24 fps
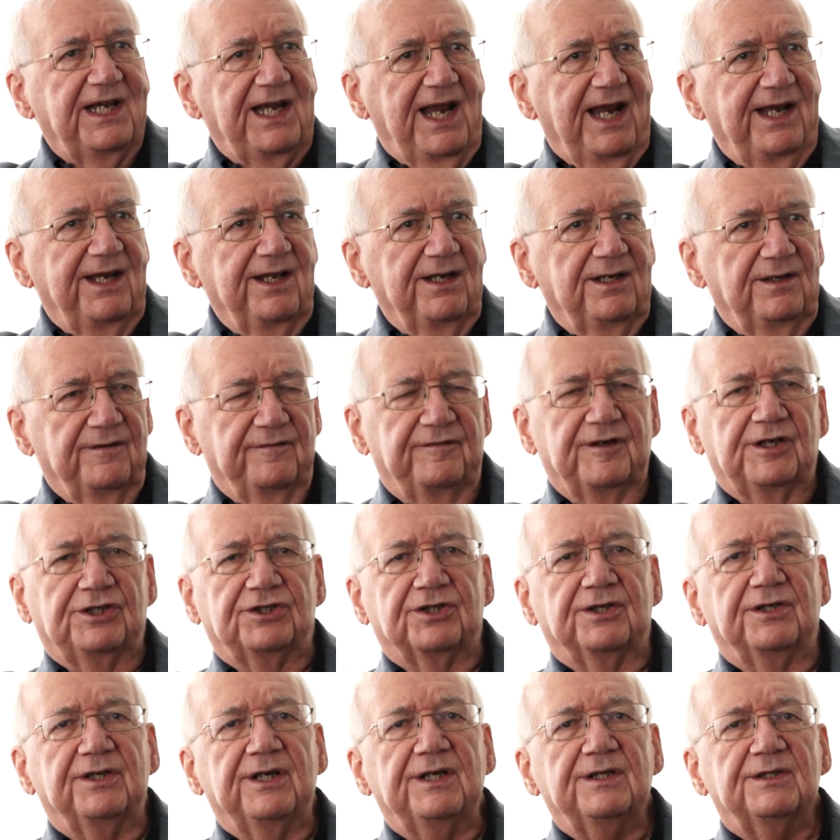Canadian
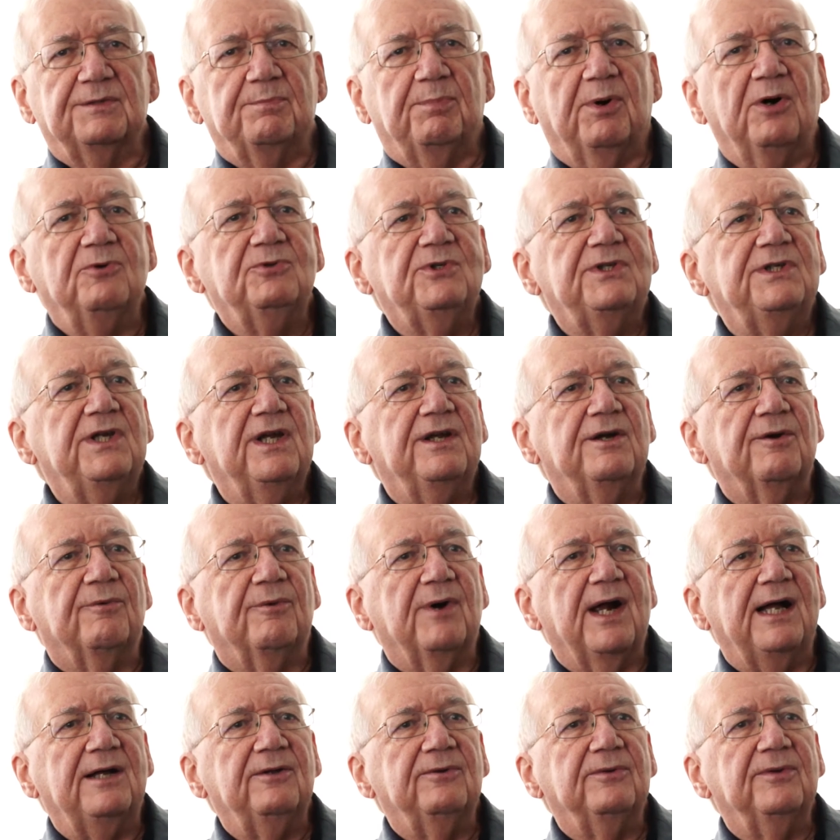Division is posted
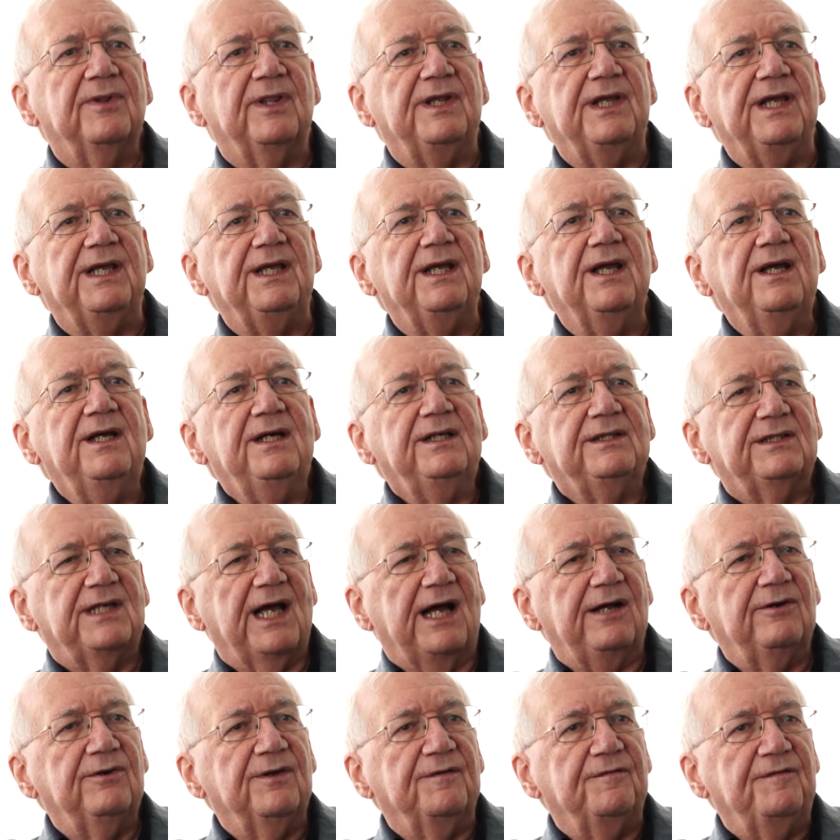around the
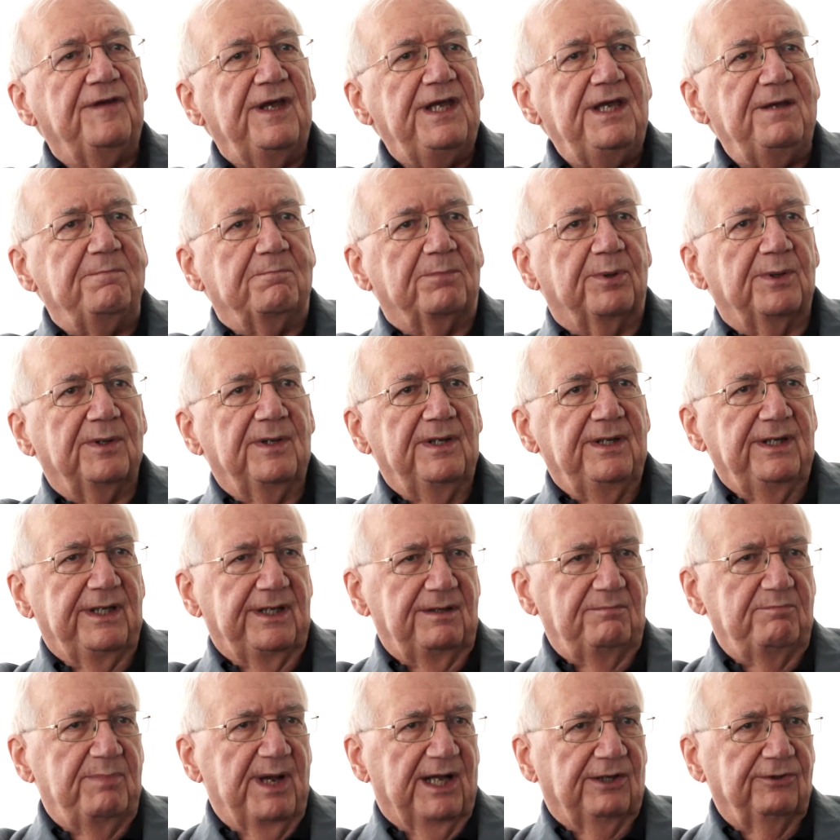town of Ypres
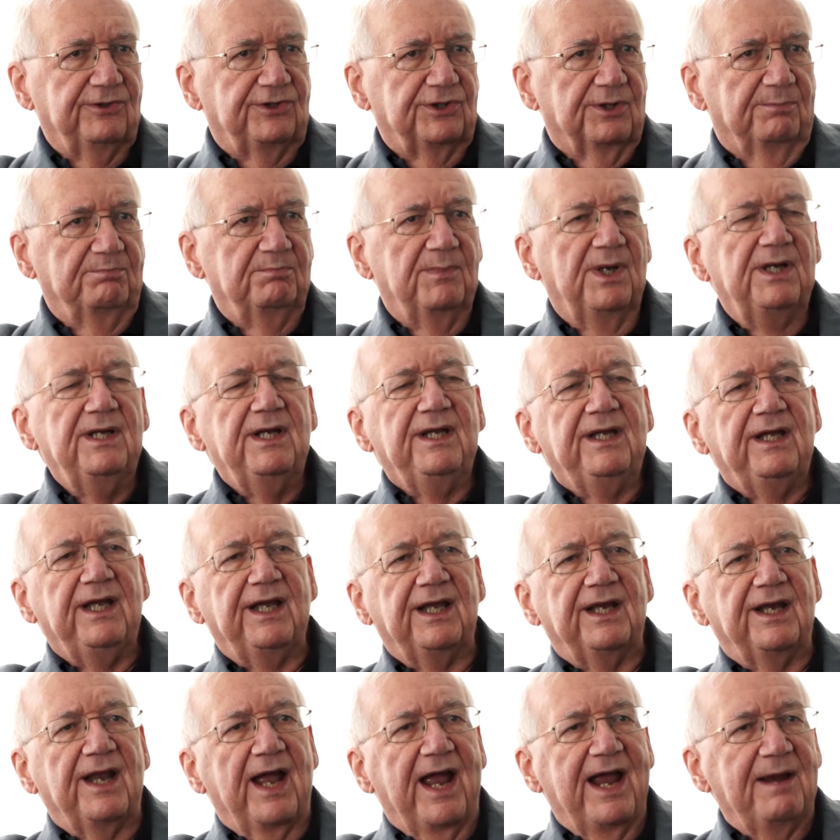in Belgium
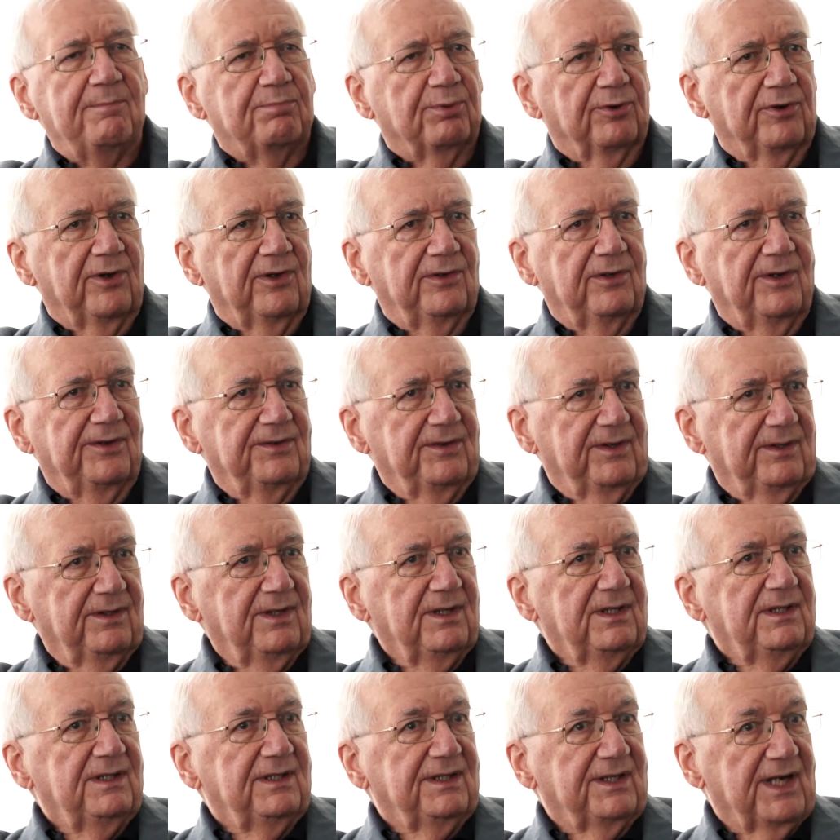in April
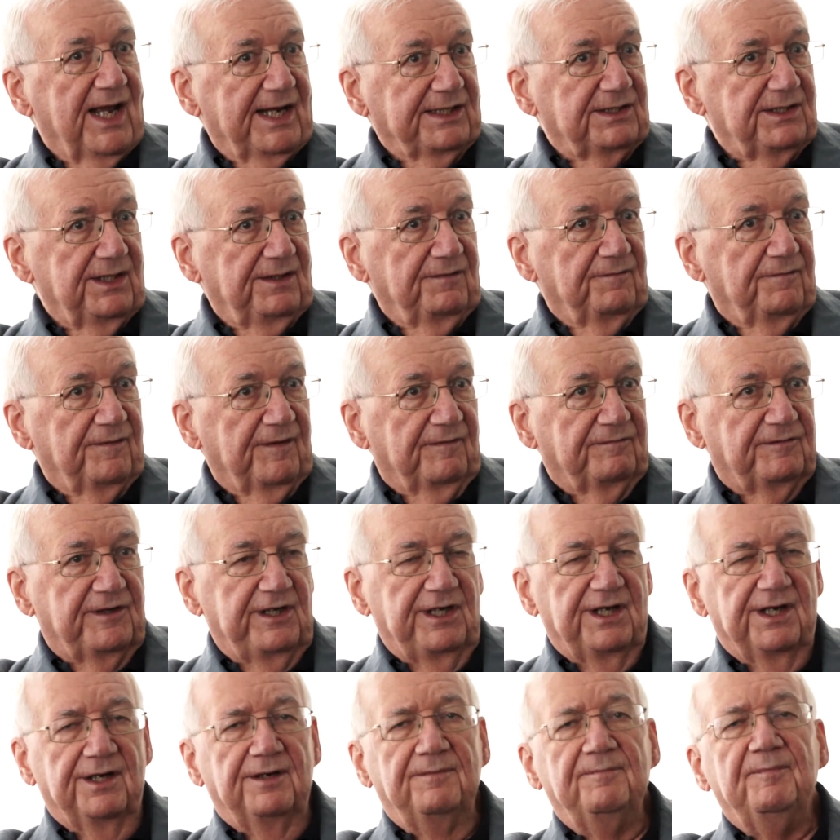
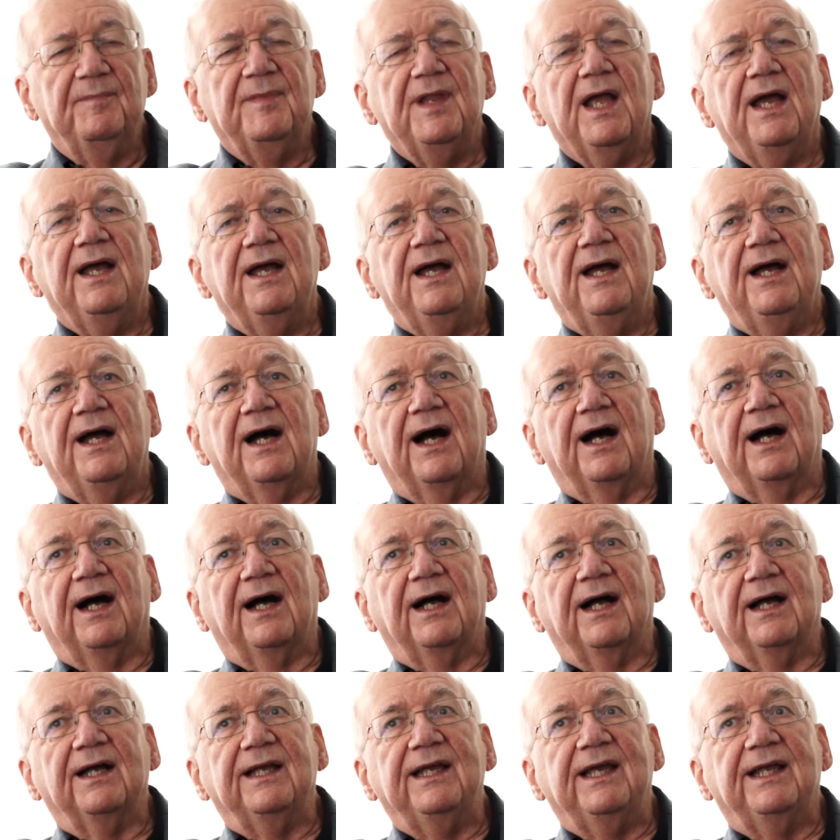1915.
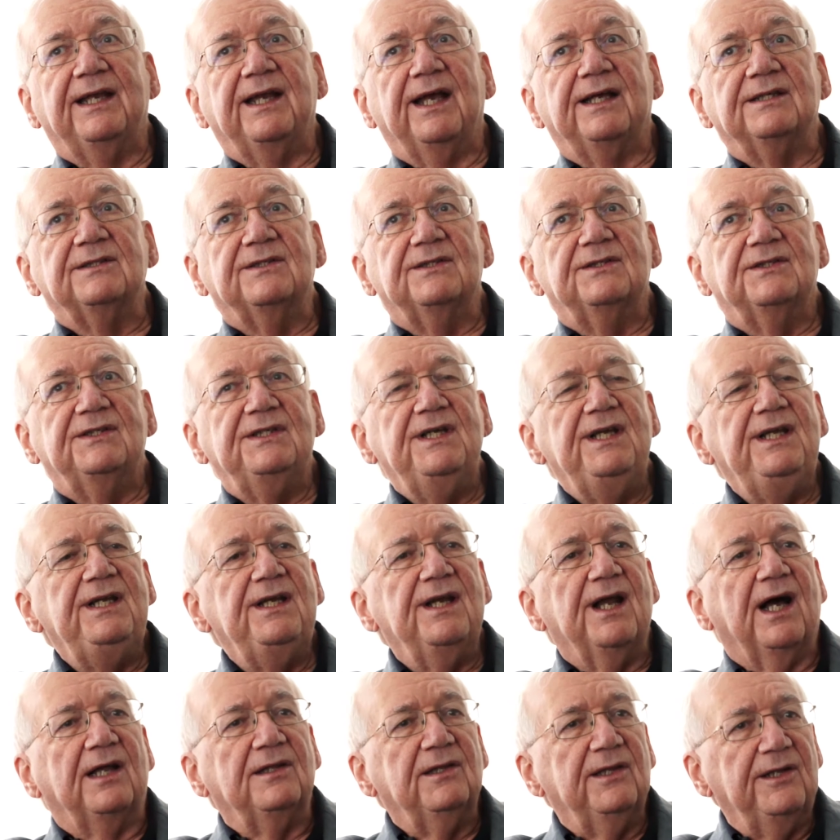It has
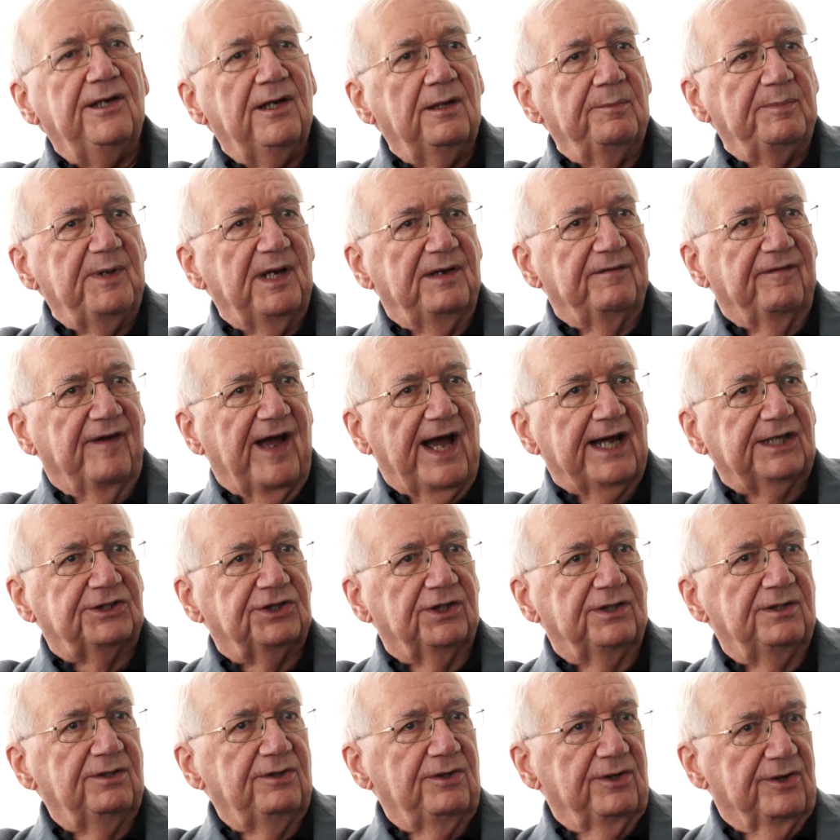seen a little bit of
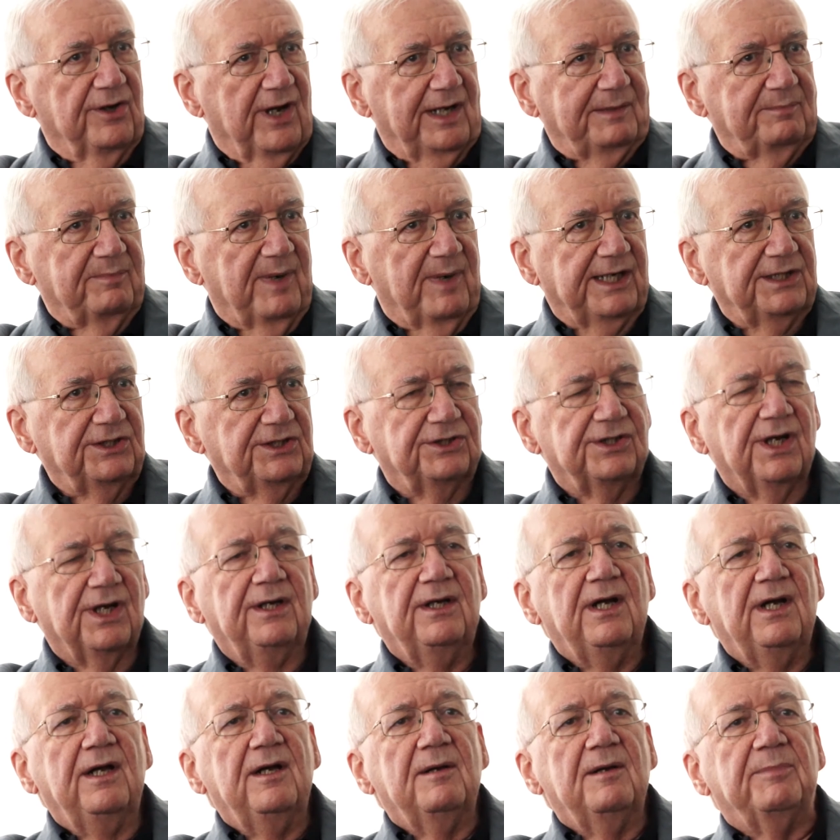action, not much,
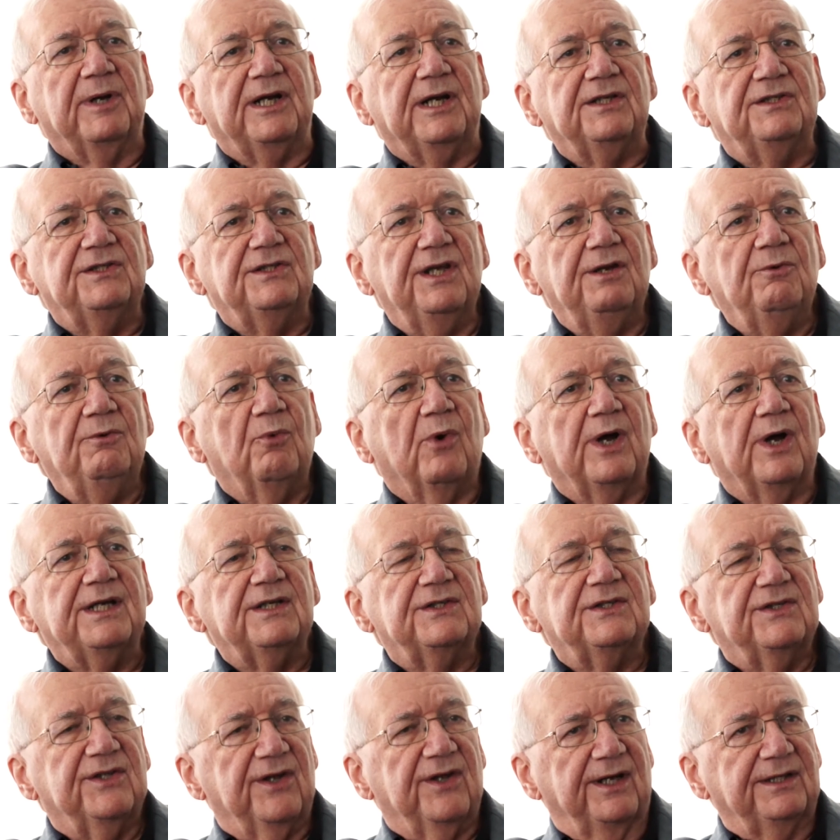but it's in what
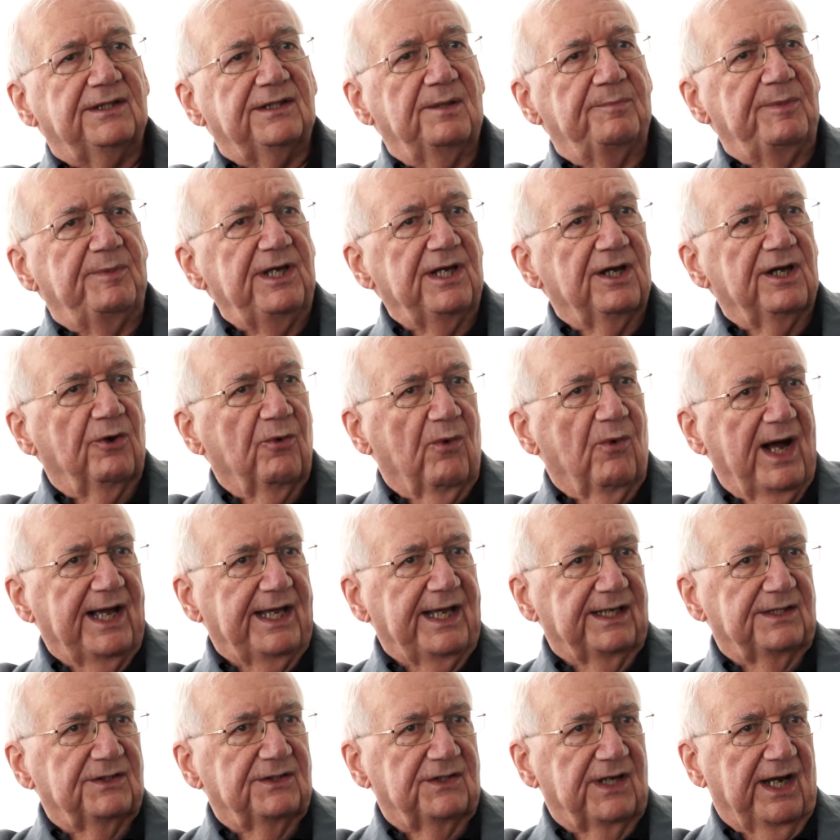is thought to be a
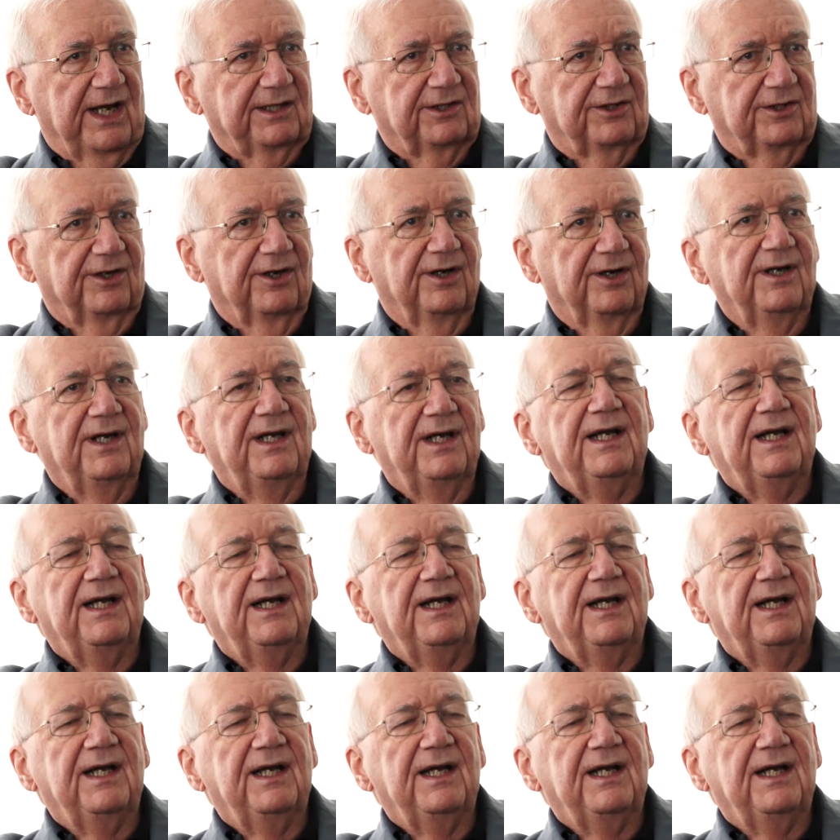quiet sector,